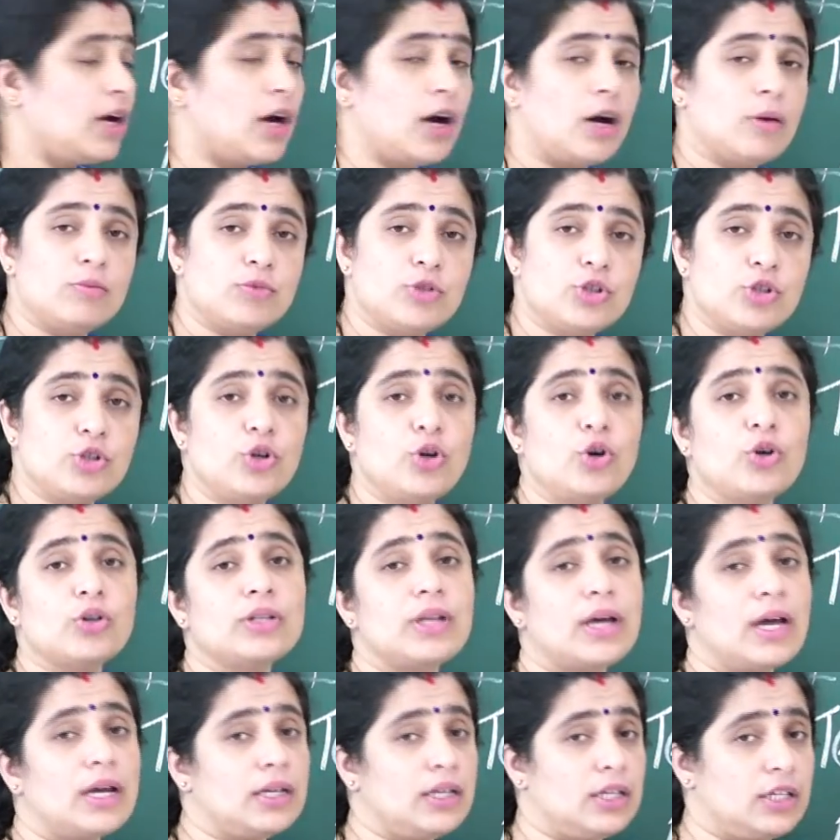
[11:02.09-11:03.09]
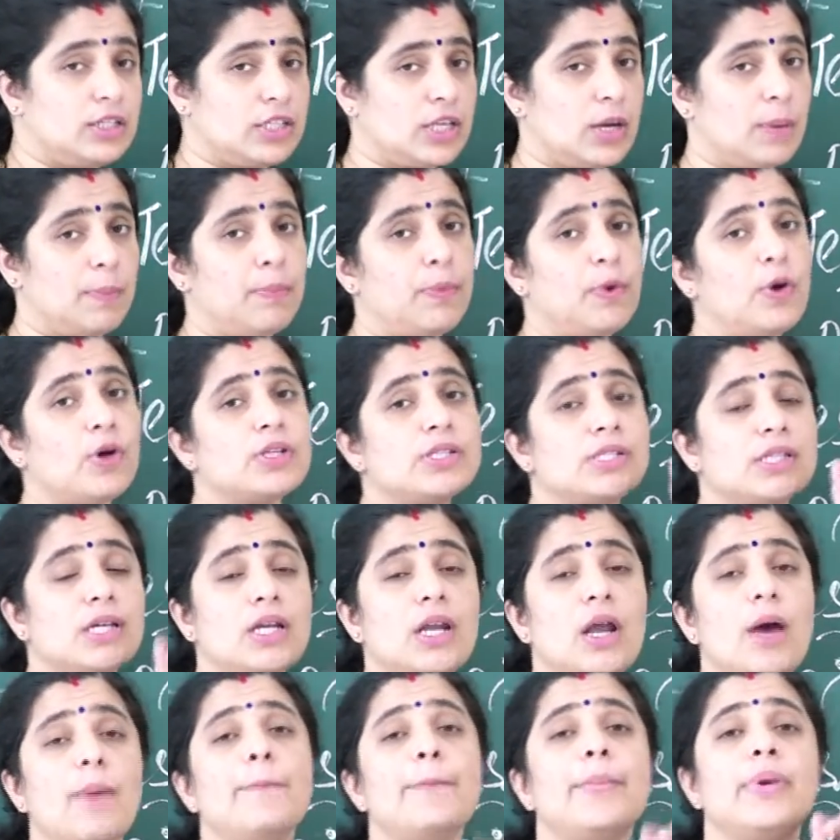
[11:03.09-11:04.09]
come to know that suppose the
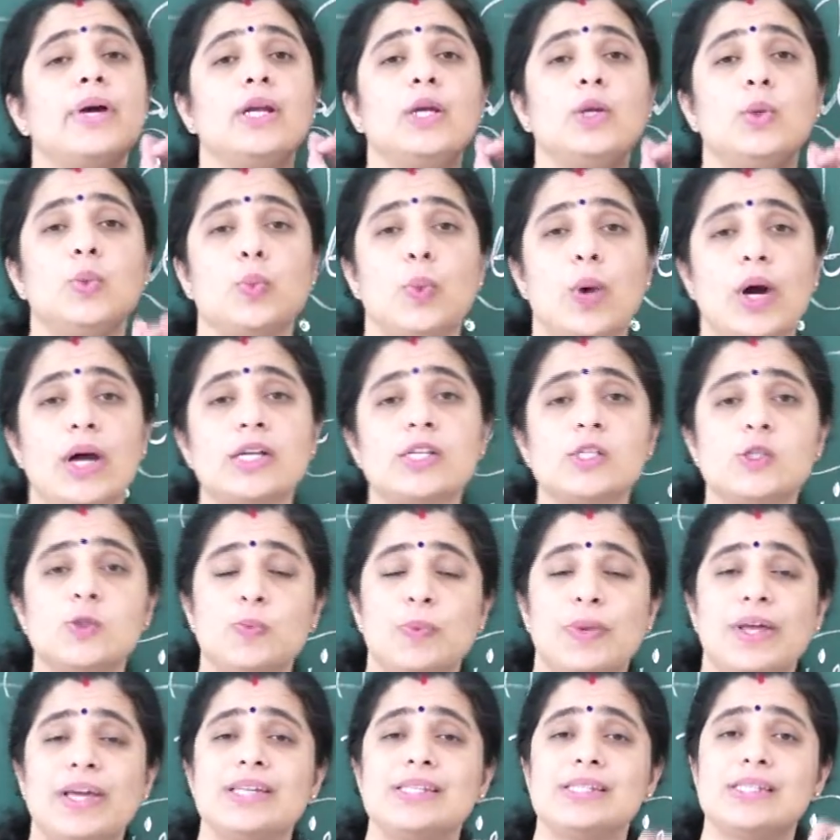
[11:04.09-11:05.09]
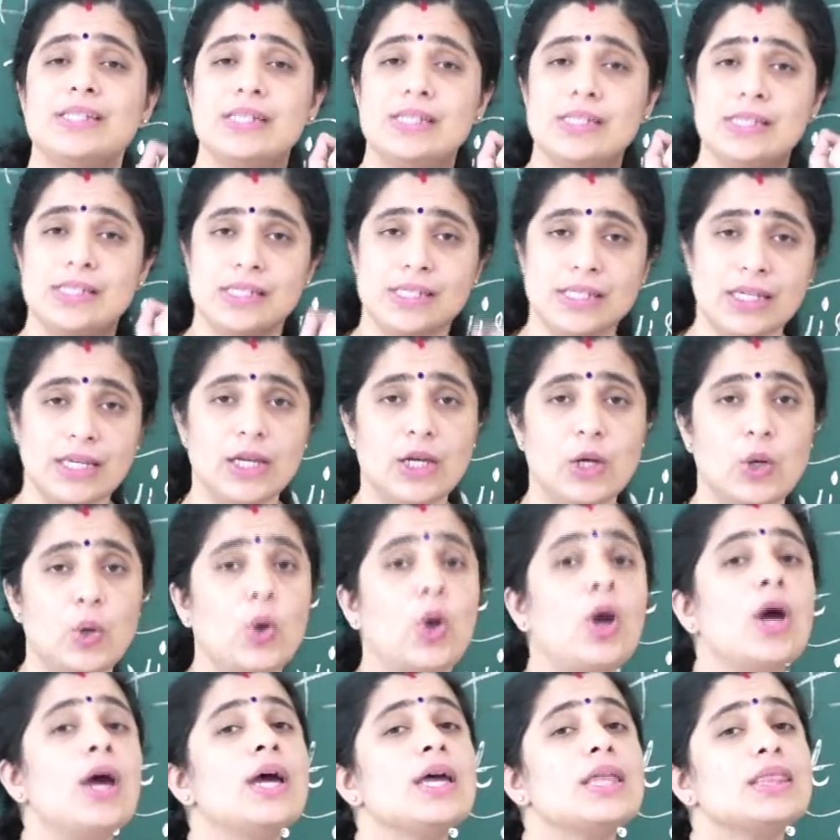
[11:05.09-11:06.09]
number in ones place is
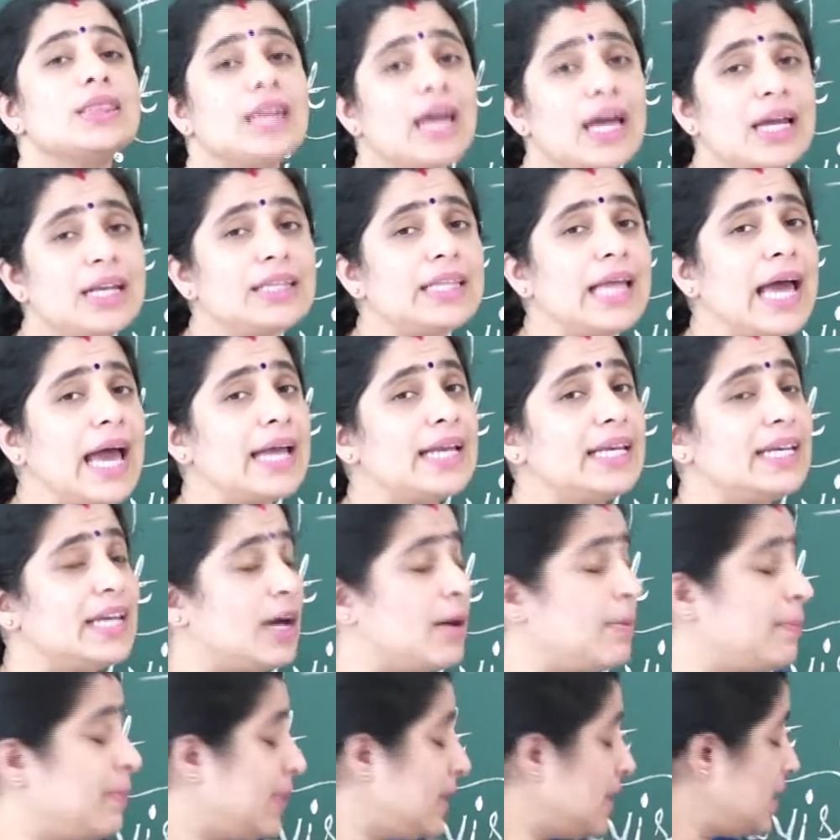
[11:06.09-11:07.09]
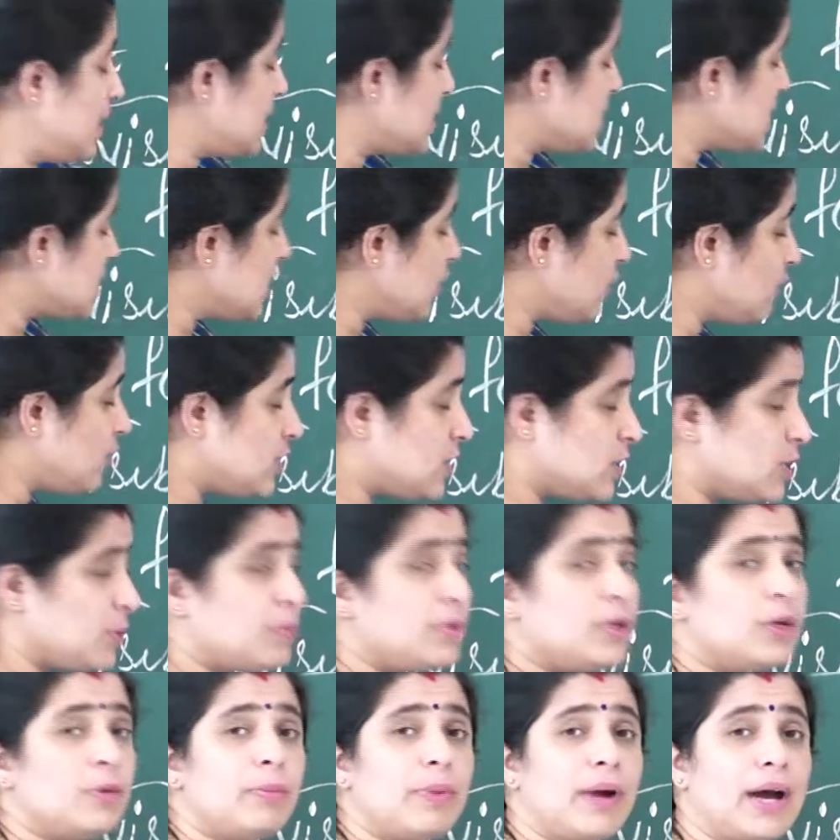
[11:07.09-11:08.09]
0, then that number is
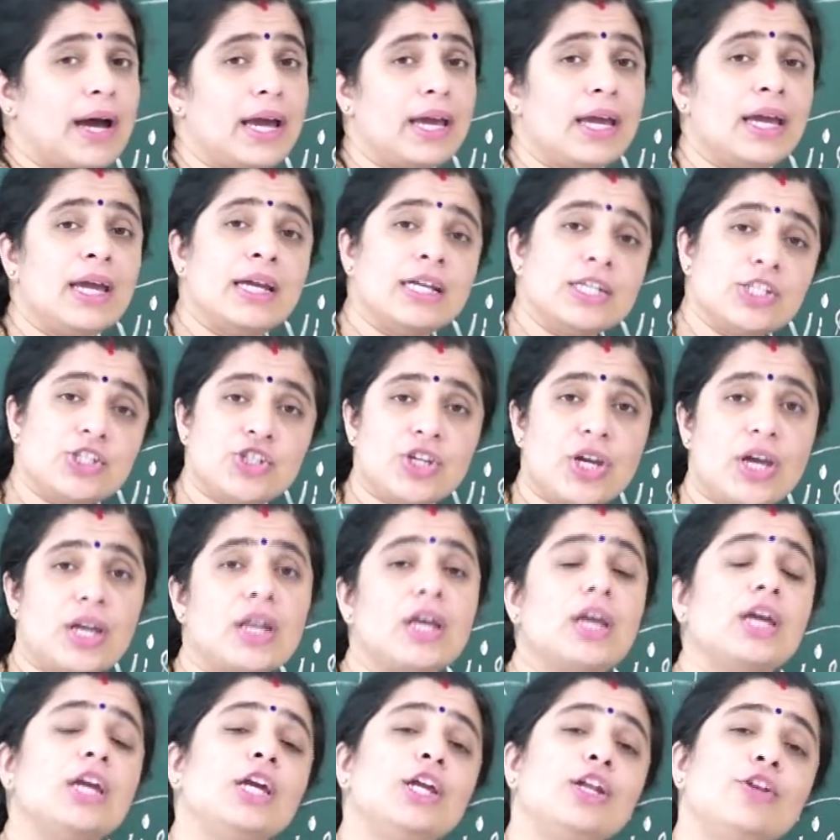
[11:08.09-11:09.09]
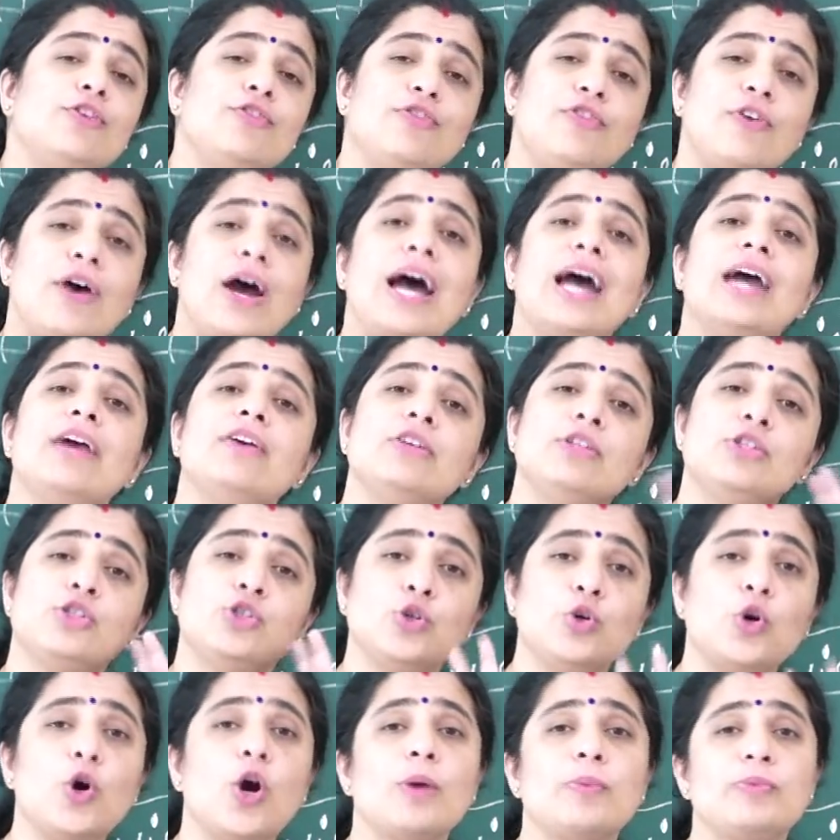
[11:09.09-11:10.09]
divisible by 10. In 5,
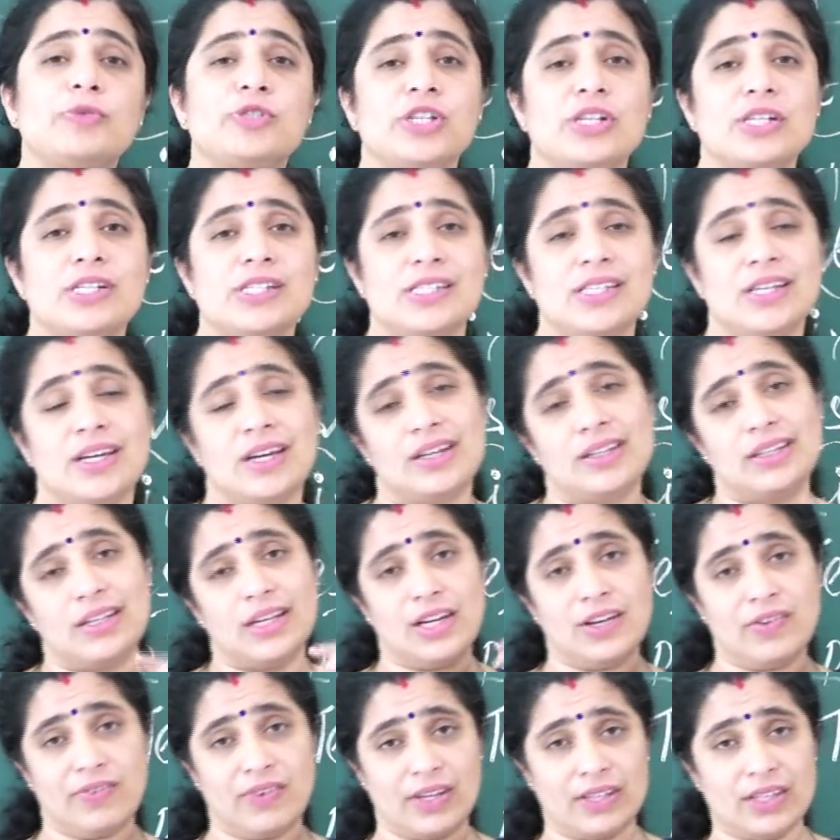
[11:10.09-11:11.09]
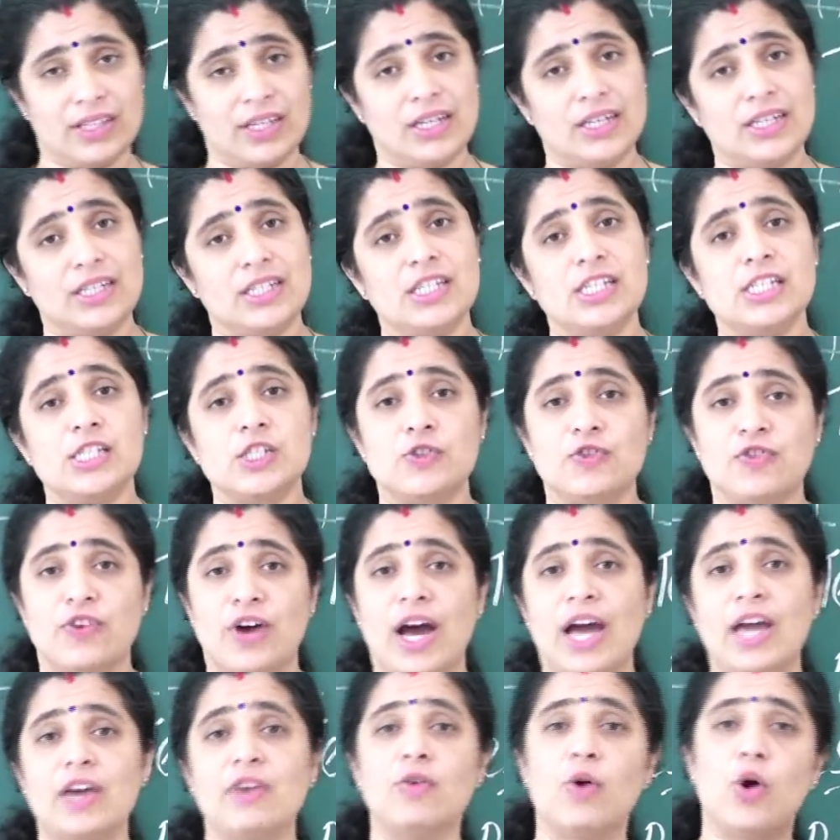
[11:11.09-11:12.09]
2 options are there whether it is
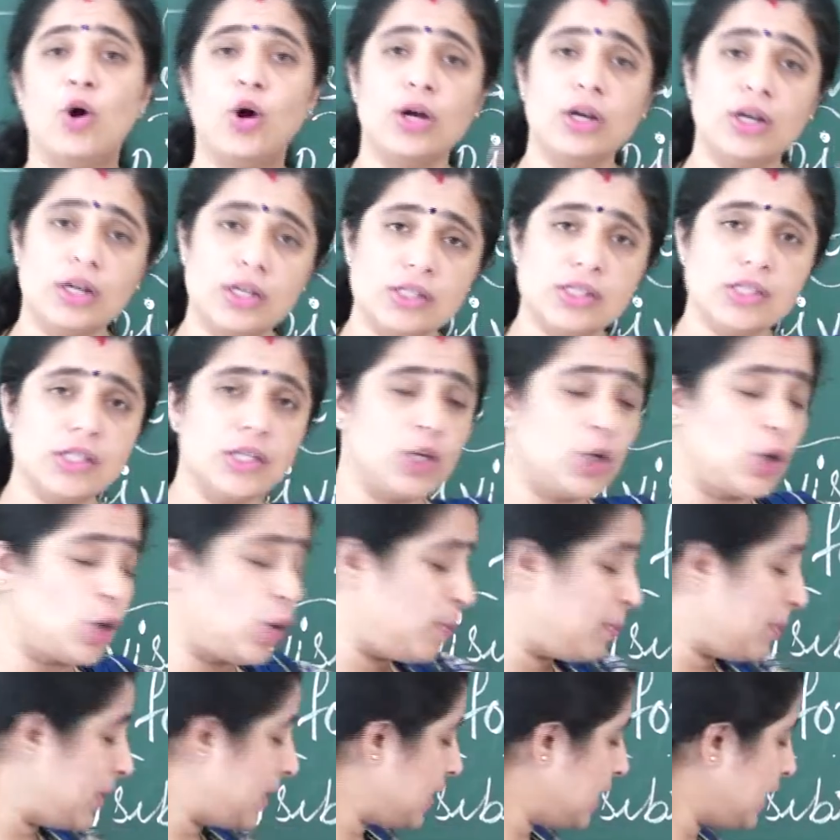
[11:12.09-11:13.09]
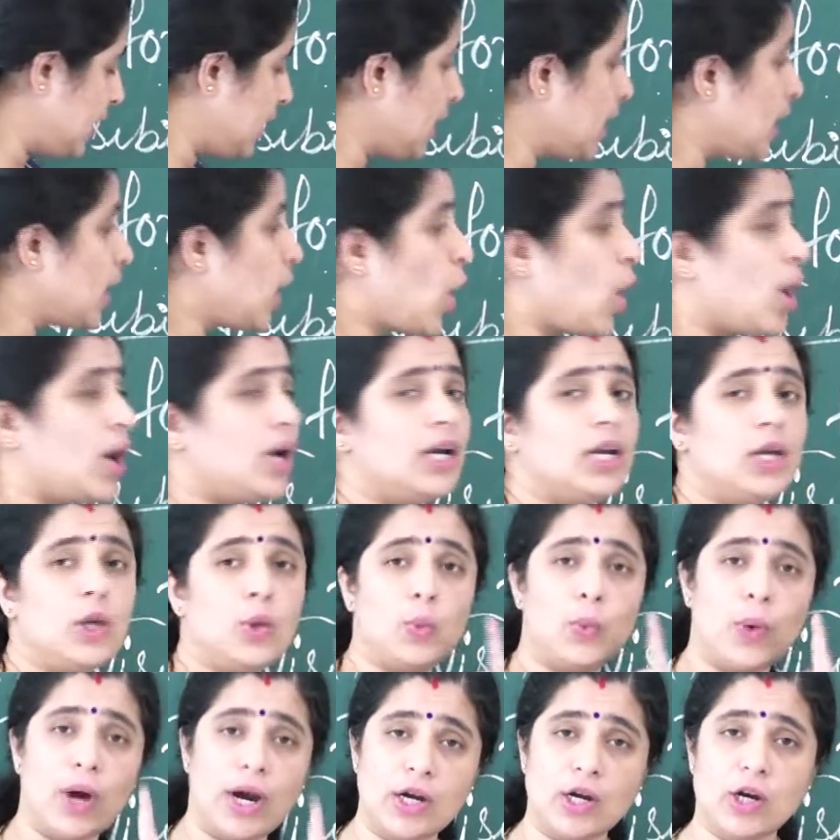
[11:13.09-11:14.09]
5 or 0, but here only
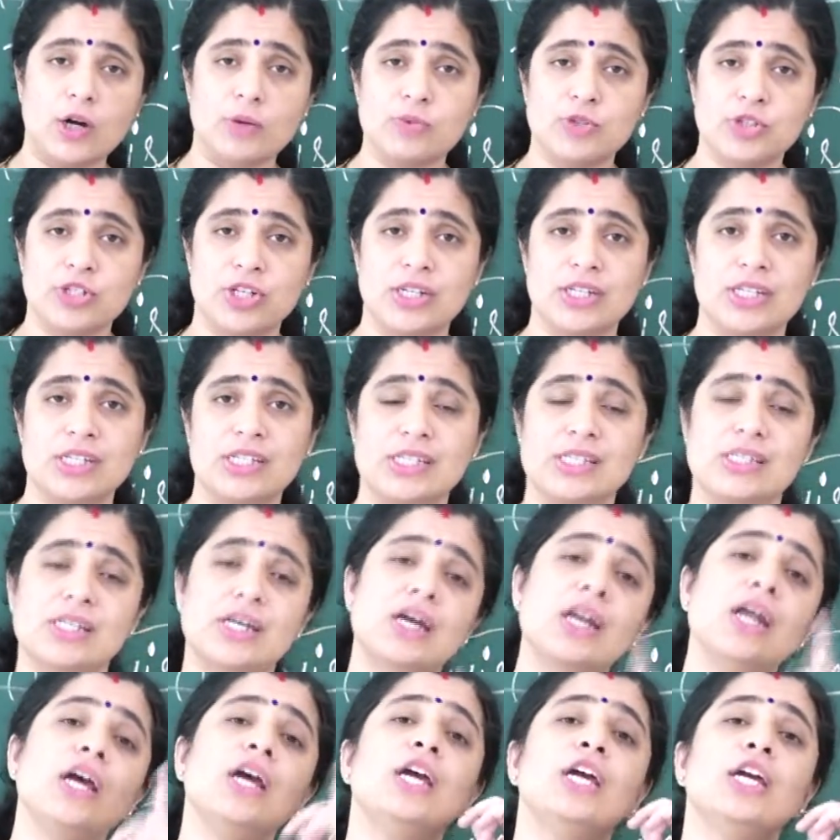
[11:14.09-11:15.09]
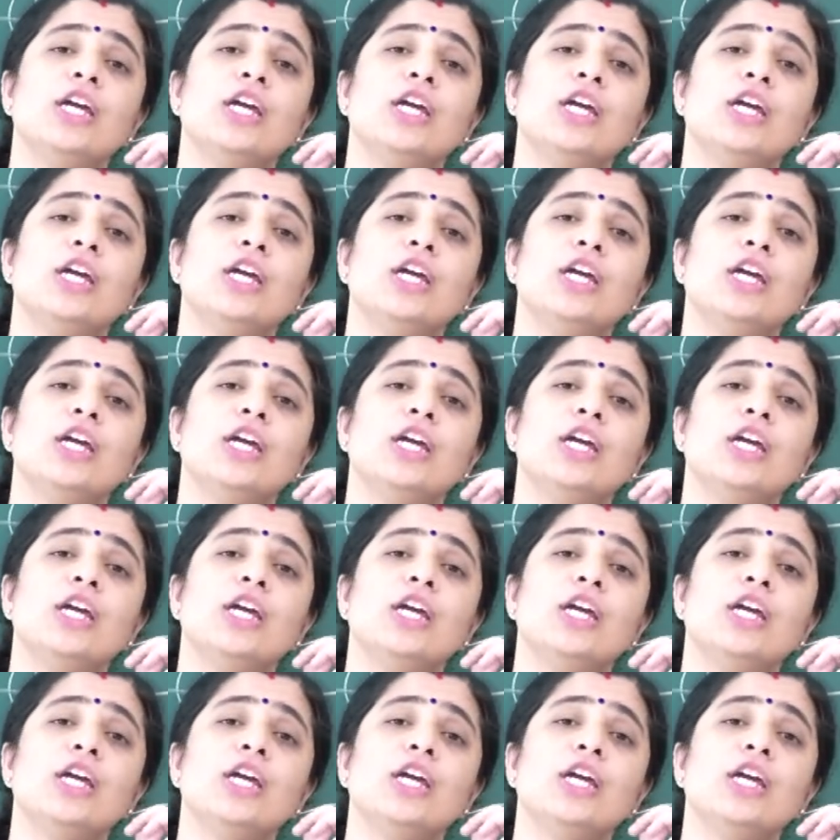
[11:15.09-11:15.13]
one option is there.